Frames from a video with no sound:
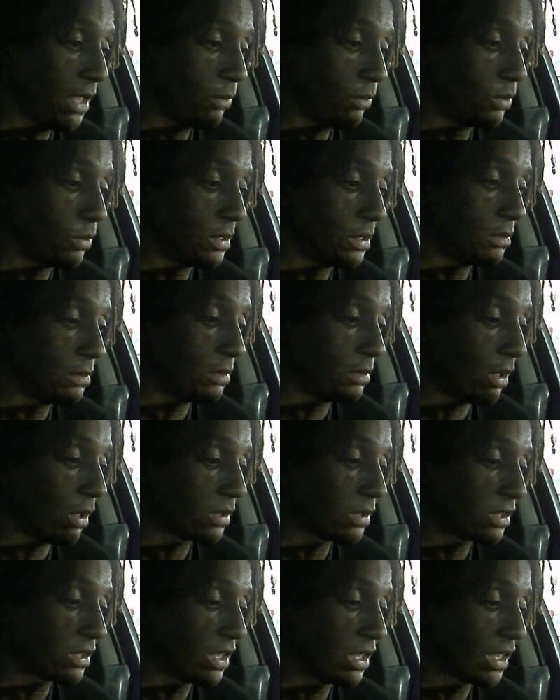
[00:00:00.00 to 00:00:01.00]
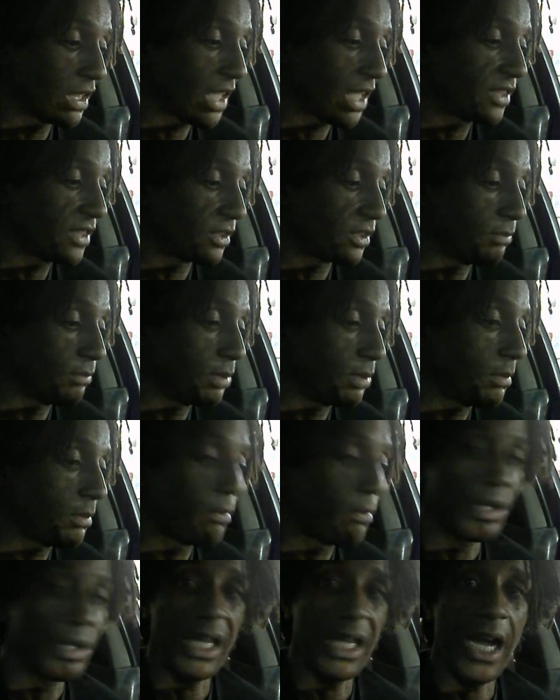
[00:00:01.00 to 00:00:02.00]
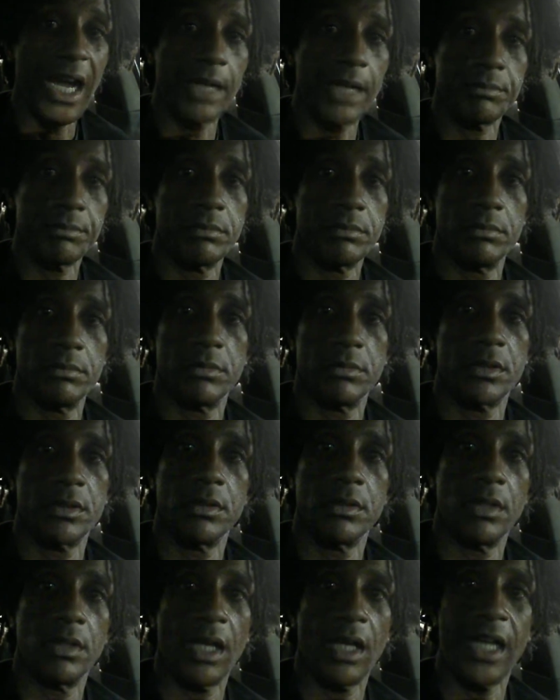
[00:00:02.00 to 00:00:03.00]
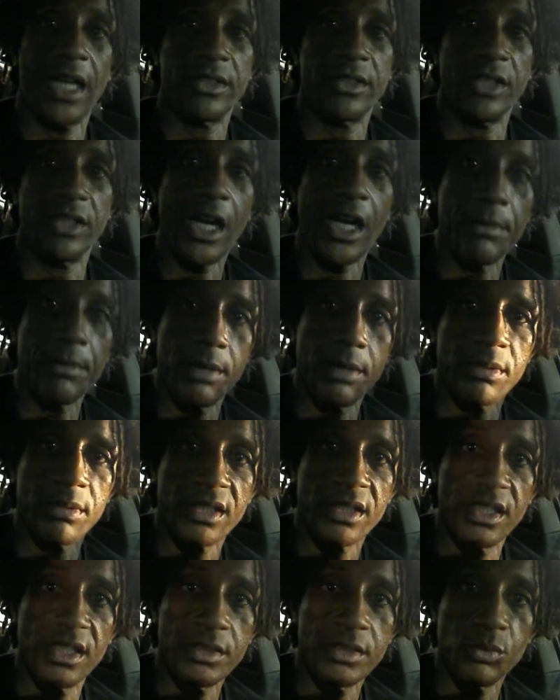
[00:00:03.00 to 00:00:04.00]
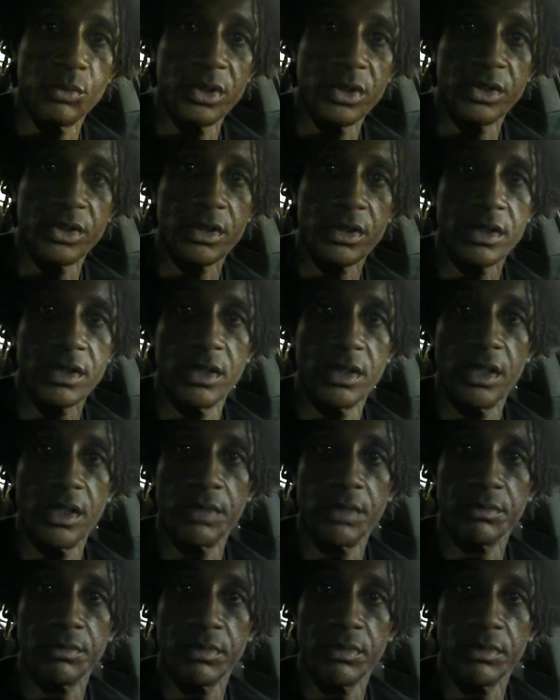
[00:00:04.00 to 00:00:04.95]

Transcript: when dark skin and light skin people play hot hot job application with your um